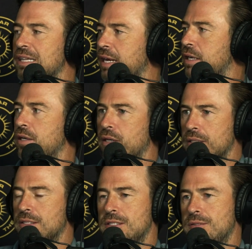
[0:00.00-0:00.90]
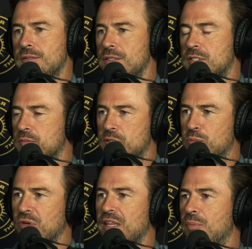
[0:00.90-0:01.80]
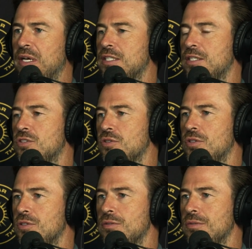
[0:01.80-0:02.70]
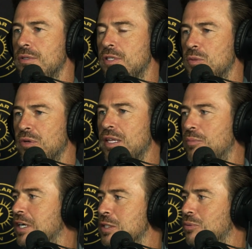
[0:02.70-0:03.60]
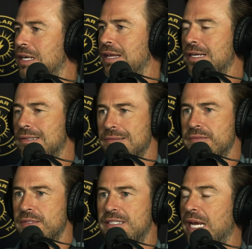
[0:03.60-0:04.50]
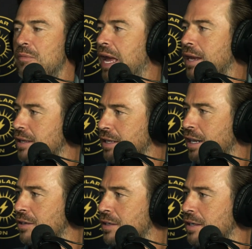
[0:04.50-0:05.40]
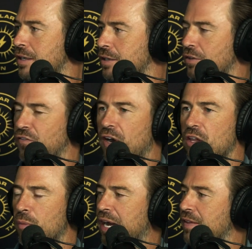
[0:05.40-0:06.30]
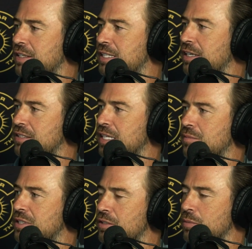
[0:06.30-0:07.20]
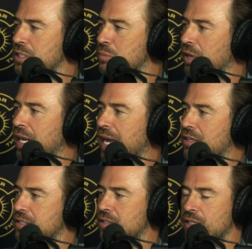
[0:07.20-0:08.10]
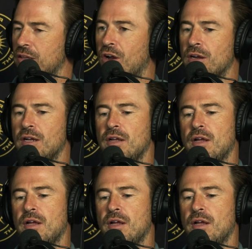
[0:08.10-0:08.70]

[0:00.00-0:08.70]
Like you can spray the pest control, you spray the bug spray like the same day. Go follow behind the sales teams, and you'll be spraying houses all day long.